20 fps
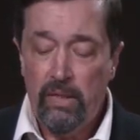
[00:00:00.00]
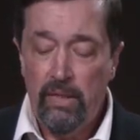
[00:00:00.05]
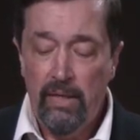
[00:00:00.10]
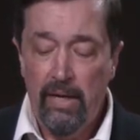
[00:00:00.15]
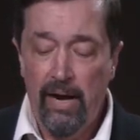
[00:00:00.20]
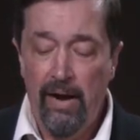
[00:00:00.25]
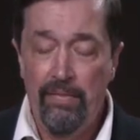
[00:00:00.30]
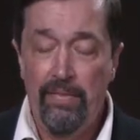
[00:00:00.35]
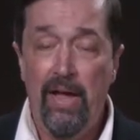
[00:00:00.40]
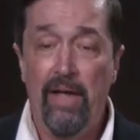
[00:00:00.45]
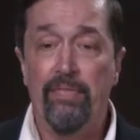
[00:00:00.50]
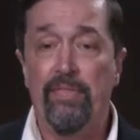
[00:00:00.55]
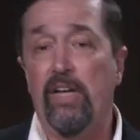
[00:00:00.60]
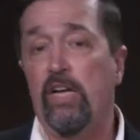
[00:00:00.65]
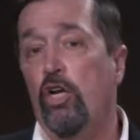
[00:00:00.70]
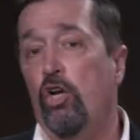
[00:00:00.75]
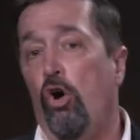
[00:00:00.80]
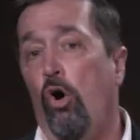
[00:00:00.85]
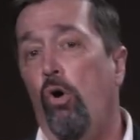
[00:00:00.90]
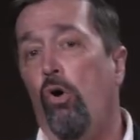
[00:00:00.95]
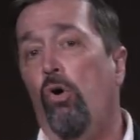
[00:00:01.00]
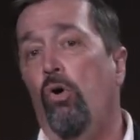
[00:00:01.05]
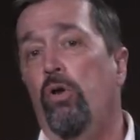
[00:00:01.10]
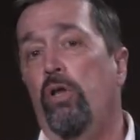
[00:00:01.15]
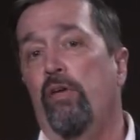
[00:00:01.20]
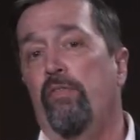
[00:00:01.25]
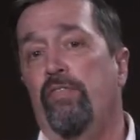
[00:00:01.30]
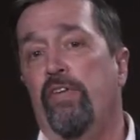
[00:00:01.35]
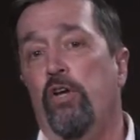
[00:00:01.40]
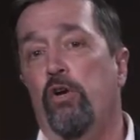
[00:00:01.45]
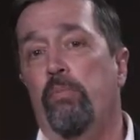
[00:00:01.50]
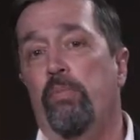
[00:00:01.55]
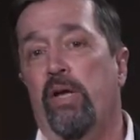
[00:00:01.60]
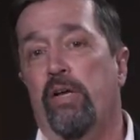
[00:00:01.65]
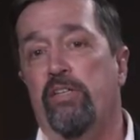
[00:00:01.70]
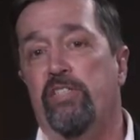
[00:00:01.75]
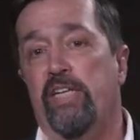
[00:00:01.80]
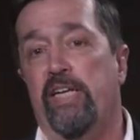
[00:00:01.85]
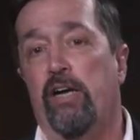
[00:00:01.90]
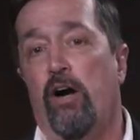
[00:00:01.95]
And that the goal of
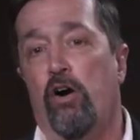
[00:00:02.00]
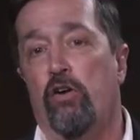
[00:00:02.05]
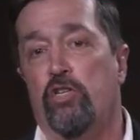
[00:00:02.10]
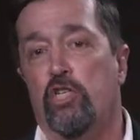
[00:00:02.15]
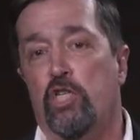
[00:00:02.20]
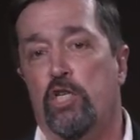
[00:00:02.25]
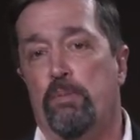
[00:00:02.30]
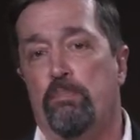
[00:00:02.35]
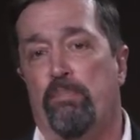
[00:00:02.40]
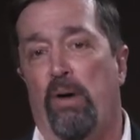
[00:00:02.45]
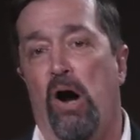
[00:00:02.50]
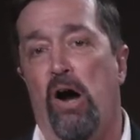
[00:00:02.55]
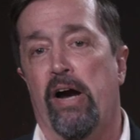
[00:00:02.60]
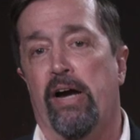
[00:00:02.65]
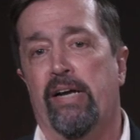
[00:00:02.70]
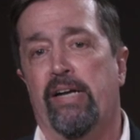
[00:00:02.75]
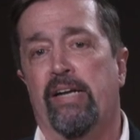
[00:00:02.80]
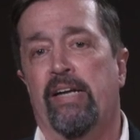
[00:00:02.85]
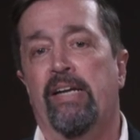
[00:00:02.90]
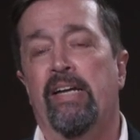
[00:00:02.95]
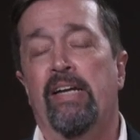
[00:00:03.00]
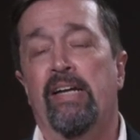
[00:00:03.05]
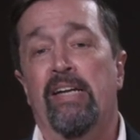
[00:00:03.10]
human, see, our spark